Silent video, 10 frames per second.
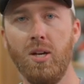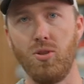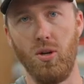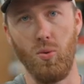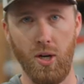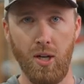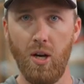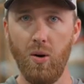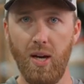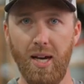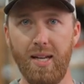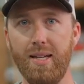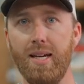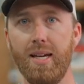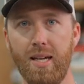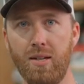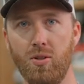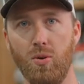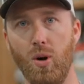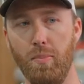So we're going to go ahead, dig
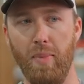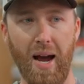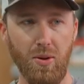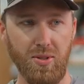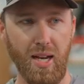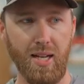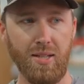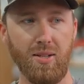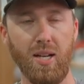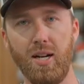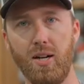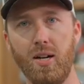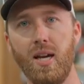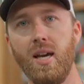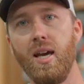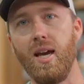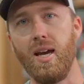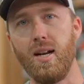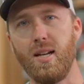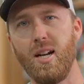into our bow settings here,
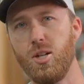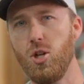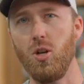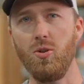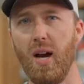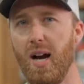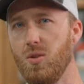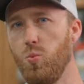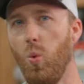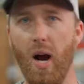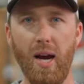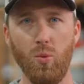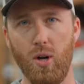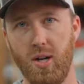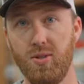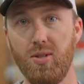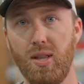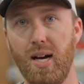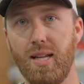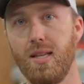and kind of show you guys why we're going to
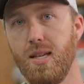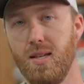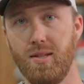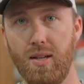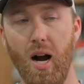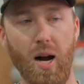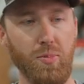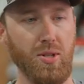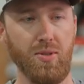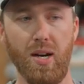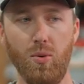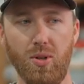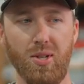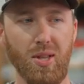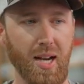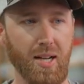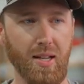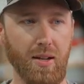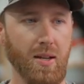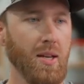select these options that we're
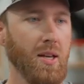selecting.